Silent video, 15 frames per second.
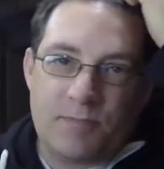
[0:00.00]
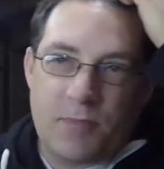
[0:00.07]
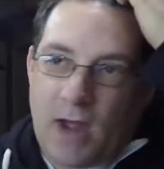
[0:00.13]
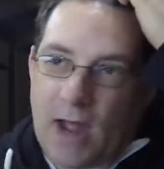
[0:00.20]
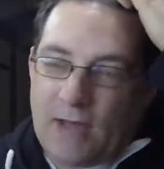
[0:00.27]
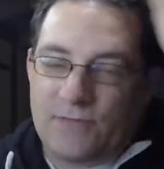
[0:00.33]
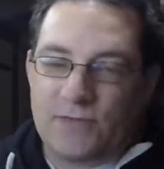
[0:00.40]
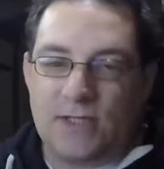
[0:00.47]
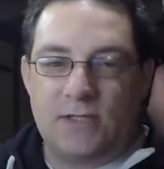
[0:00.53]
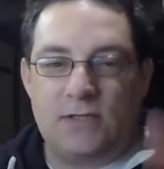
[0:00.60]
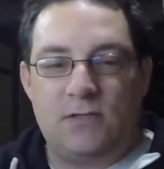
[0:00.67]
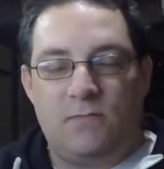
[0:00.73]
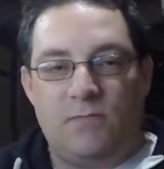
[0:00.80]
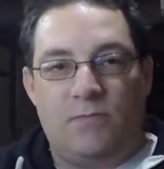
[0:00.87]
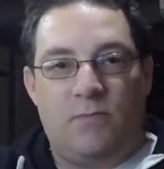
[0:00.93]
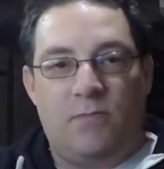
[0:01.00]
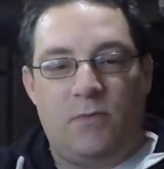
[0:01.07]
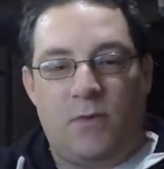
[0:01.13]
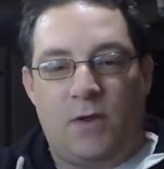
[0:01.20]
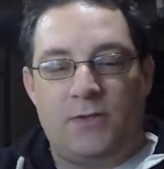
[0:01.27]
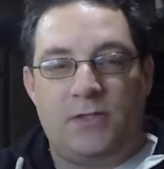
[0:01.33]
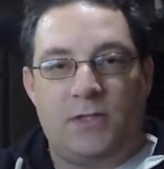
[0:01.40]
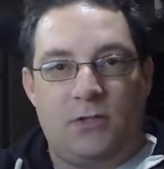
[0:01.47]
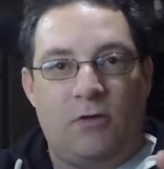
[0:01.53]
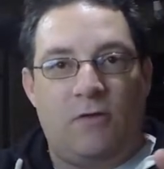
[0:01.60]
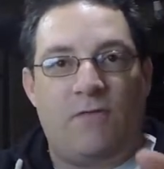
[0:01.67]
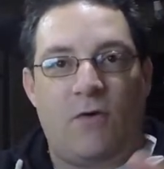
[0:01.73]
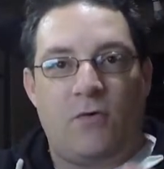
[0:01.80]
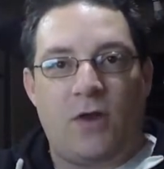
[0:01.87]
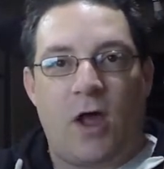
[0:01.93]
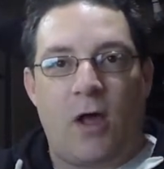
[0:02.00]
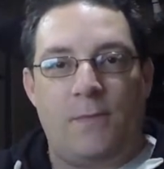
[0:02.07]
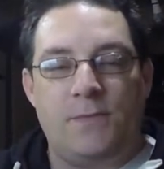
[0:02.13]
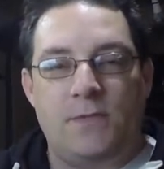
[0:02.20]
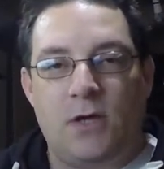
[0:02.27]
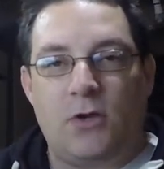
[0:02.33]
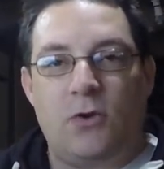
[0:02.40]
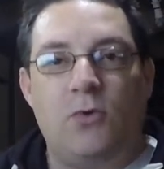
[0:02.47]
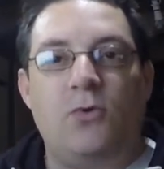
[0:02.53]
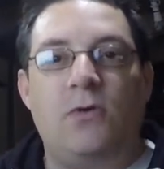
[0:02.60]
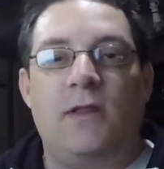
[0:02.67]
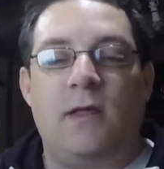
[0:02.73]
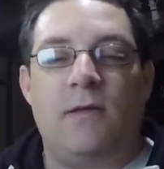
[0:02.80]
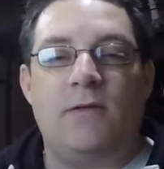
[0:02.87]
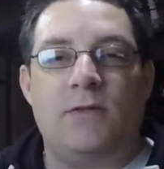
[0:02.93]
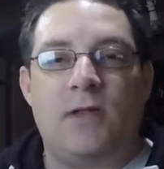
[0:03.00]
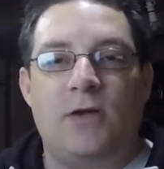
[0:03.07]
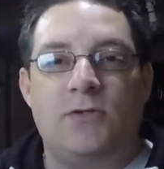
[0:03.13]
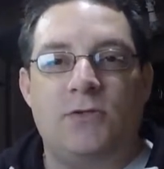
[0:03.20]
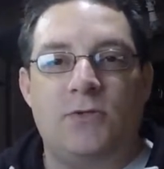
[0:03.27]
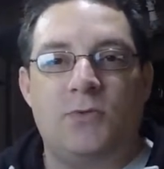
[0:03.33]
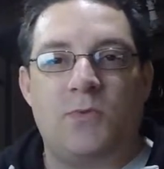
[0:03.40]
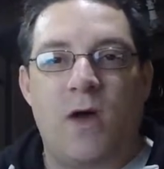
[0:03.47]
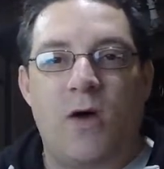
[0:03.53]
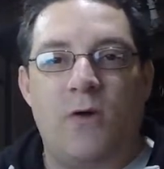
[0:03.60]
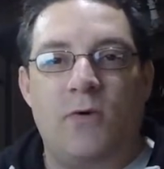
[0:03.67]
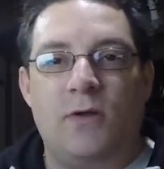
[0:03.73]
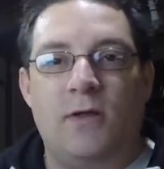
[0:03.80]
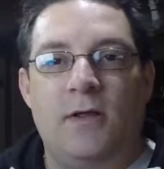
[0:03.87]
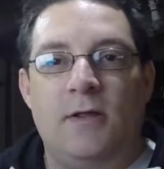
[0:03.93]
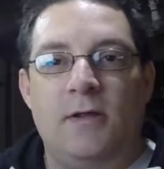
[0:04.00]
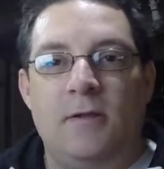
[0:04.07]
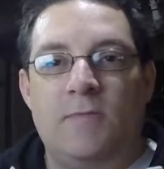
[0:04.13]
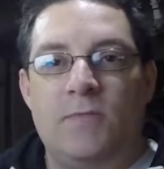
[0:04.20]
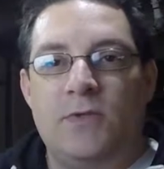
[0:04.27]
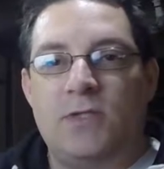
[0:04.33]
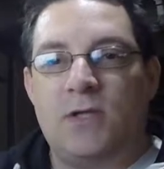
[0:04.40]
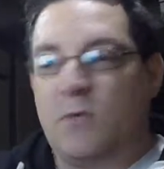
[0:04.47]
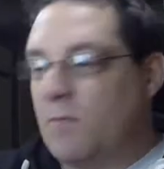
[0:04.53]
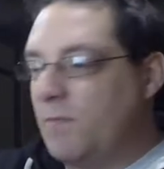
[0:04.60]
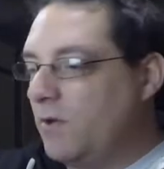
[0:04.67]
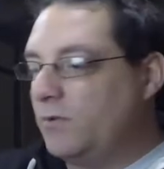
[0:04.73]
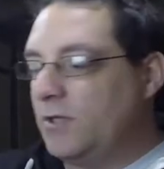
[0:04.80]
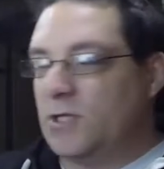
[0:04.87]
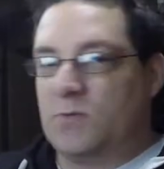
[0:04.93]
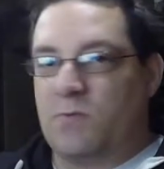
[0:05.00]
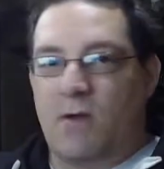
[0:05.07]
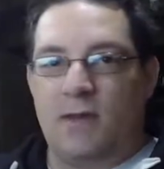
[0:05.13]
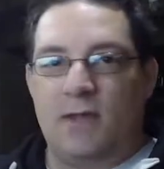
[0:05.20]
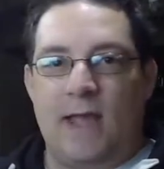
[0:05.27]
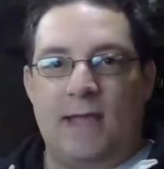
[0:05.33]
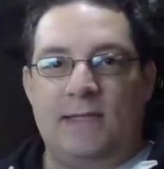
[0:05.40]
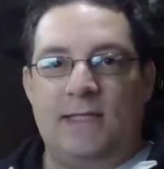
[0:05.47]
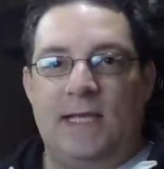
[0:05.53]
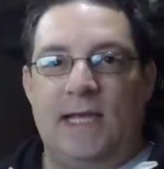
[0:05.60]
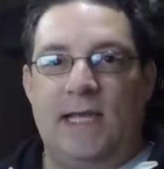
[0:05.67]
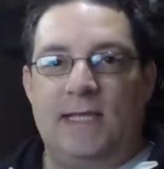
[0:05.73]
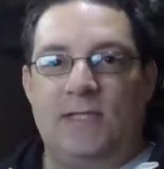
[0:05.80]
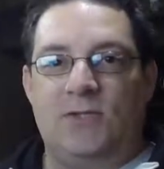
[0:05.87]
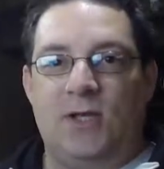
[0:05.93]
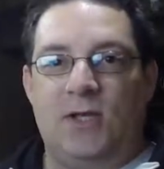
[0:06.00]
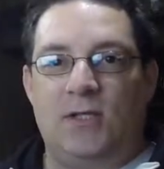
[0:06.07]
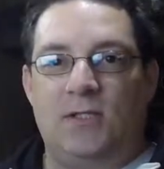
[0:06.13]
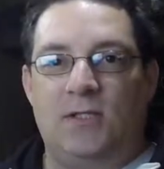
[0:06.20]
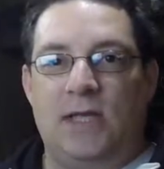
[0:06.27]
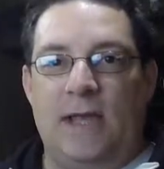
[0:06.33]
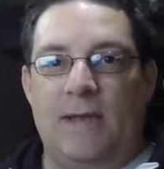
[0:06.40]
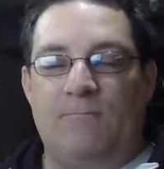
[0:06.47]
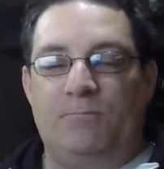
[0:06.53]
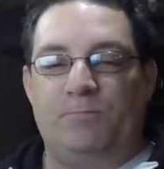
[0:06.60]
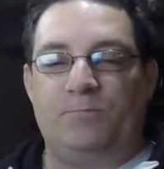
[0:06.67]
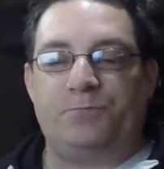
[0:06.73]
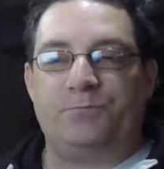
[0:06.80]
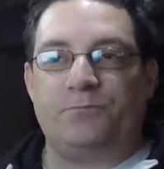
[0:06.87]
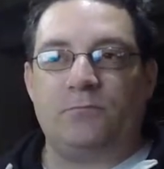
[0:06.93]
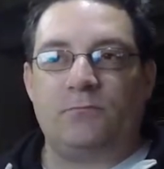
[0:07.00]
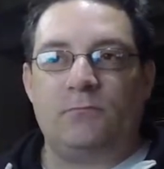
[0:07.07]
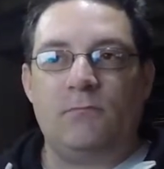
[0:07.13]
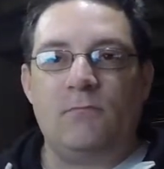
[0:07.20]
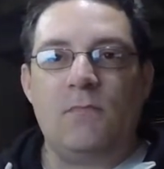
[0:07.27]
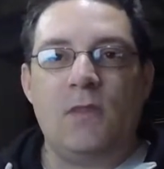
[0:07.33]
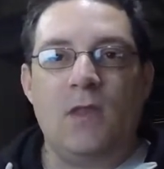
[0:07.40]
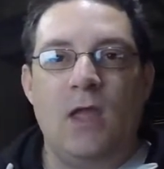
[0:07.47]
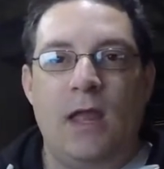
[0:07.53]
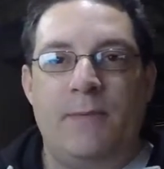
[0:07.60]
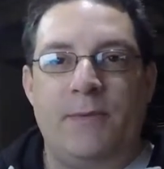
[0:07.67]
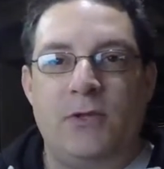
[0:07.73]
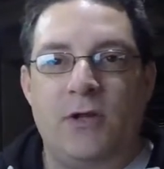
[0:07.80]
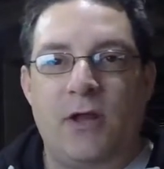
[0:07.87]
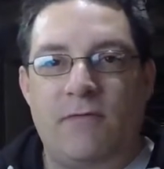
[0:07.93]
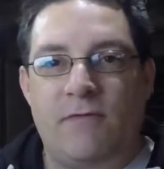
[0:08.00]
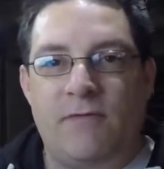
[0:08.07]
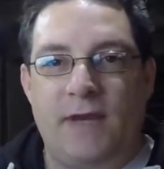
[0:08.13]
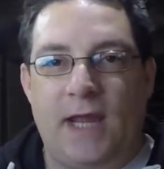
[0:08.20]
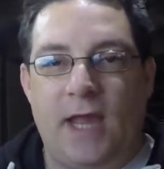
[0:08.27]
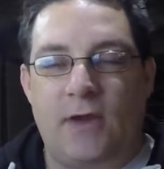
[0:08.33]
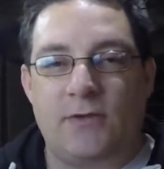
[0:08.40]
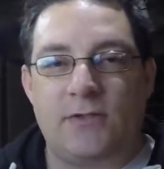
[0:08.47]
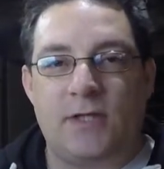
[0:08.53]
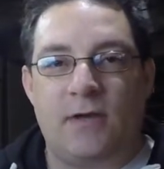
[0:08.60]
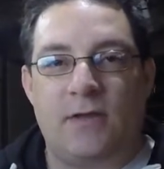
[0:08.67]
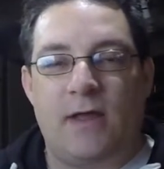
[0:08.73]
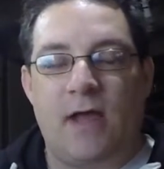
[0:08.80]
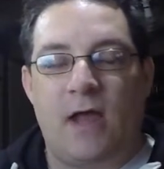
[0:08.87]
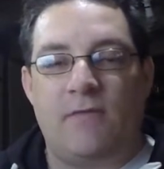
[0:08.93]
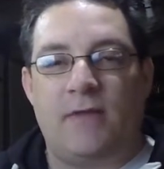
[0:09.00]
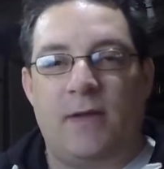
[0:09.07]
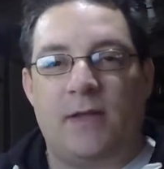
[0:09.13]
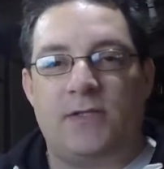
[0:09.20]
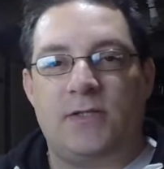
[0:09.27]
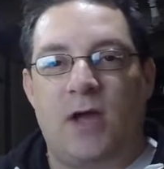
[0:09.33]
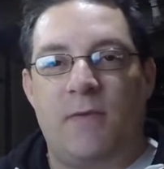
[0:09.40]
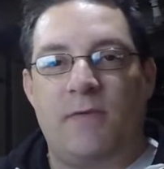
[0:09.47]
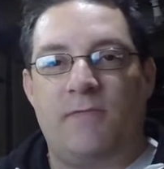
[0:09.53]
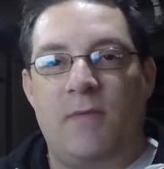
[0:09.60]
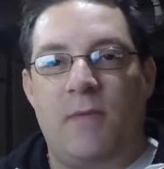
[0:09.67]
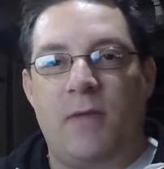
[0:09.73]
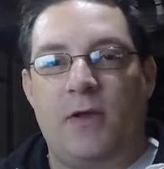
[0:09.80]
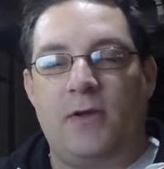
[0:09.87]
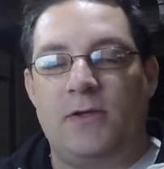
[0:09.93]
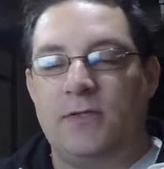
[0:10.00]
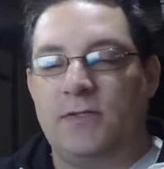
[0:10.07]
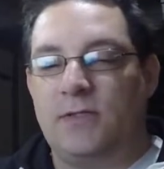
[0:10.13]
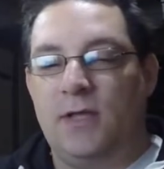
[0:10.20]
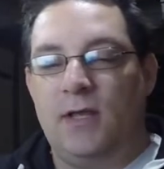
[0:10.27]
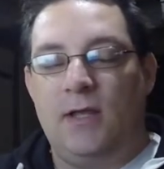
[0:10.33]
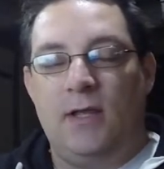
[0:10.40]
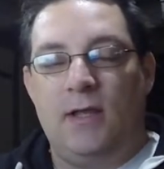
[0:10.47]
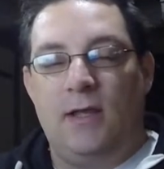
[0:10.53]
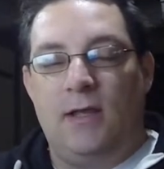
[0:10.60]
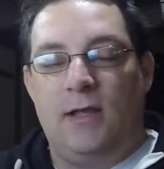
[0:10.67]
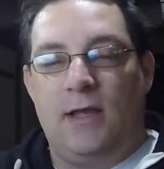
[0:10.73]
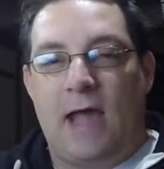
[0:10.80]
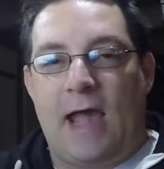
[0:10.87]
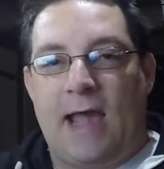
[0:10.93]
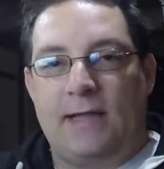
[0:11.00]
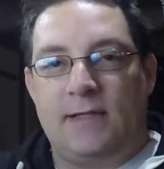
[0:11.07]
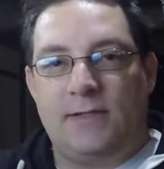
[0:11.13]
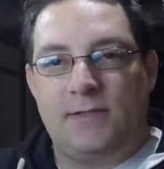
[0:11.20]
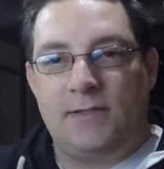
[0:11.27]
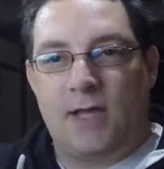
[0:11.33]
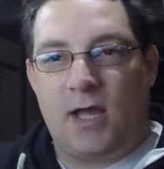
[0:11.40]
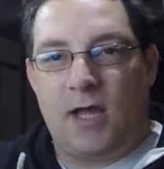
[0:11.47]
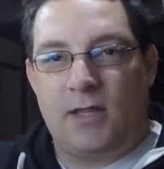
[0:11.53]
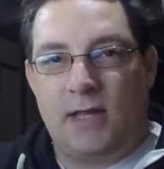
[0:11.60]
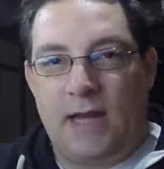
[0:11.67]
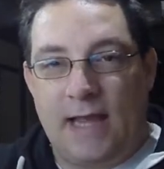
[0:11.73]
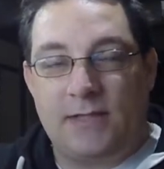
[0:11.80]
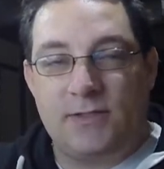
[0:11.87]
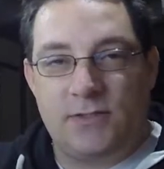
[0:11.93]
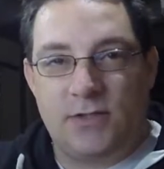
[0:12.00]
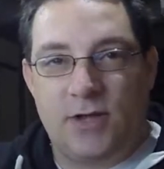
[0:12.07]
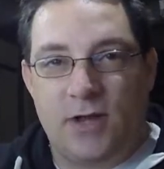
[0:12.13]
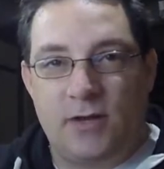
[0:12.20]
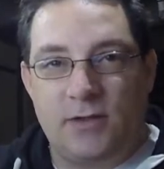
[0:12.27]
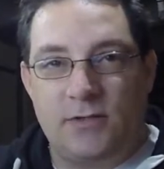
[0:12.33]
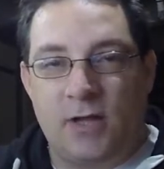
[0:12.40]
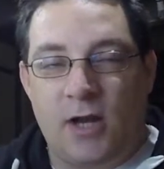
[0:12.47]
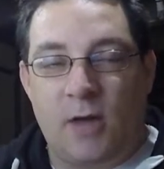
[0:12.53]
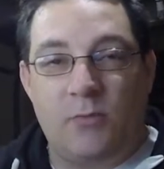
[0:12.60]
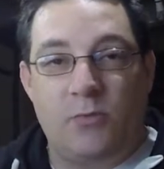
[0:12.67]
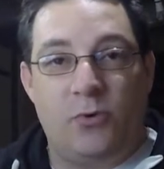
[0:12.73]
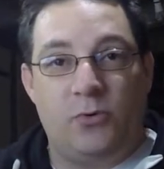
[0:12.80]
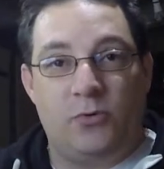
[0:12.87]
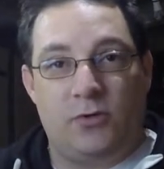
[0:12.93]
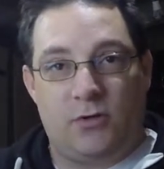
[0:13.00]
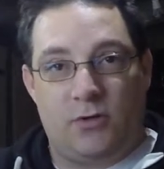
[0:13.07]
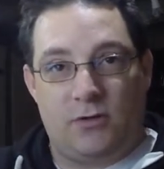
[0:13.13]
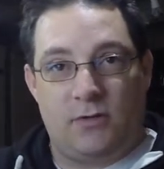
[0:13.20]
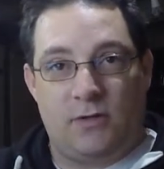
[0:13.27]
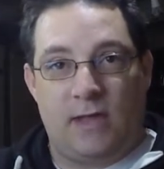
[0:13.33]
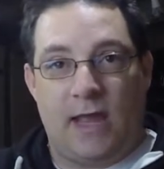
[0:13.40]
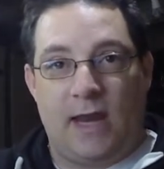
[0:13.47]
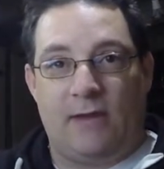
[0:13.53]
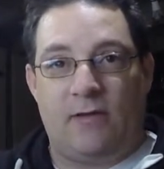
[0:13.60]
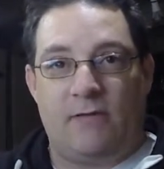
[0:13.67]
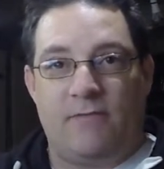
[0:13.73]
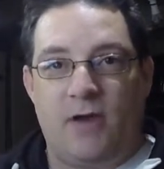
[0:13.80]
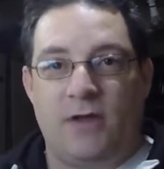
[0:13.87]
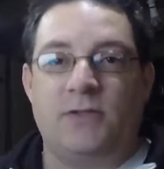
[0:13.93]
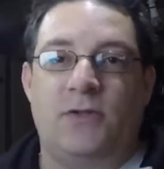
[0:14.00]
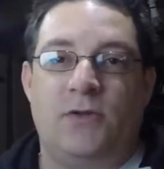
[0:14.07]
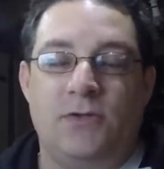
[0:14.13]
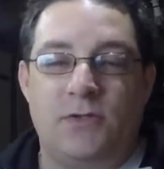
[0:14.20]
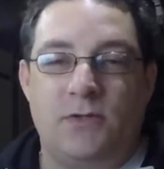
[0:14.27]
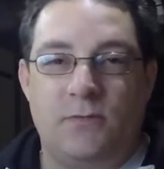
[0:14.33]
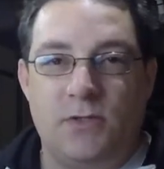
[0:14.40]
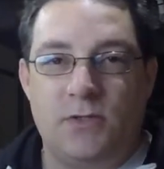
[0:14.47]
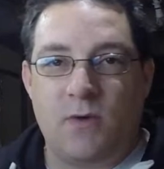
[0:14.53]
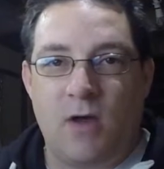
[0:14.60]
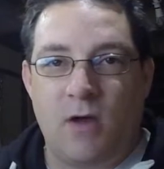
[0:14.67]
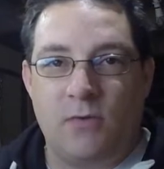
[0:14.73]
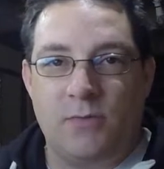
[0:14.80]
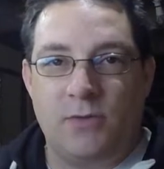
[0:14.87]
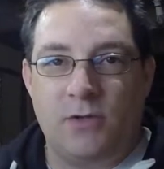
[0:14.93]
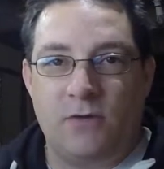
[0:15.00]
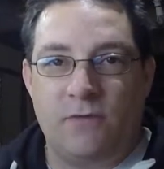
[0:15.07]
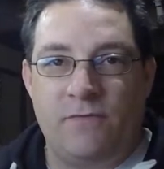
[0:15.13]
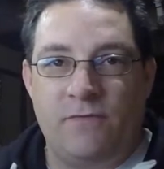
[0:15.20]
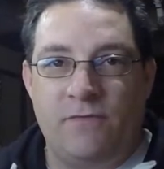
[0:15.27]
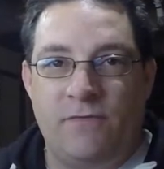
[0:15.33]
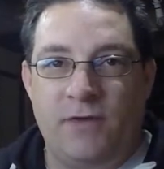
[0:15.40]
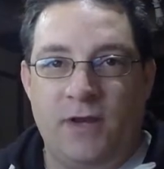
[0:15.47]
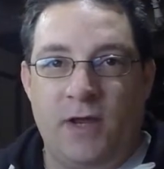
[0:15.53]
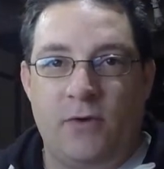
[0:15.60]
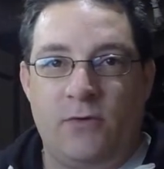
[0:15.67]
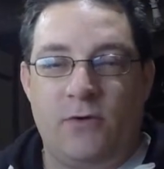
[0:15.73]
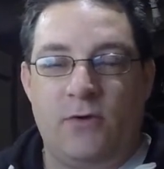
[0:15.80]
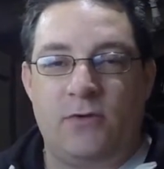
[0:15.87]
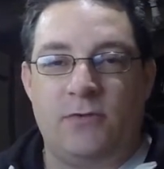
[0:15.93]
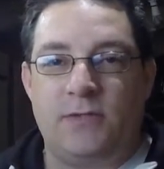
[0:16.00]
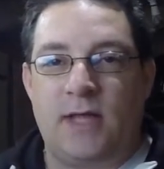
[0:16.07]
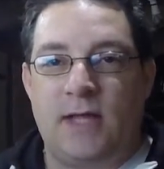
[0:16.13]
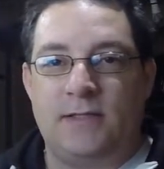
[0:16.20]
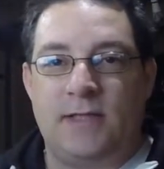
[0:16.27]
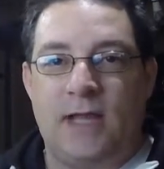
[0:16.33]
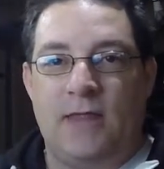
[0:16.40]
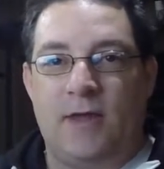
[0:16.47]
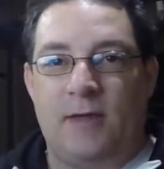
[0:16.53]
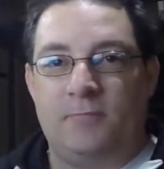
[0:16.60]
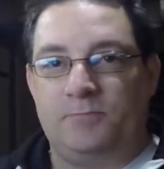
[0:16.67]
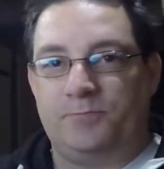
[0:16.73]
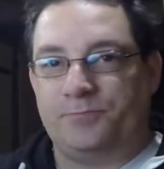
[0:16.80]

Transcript: but I have seen some ones that do fold up, so I'm going to order those as well. So we'll build this one as it is, so you can see it, and we'll do another video, so that hopefully at the time with my motors and uh, the legs turn turn up, we'll get them converted onto them well, and we'll do a video onto that together.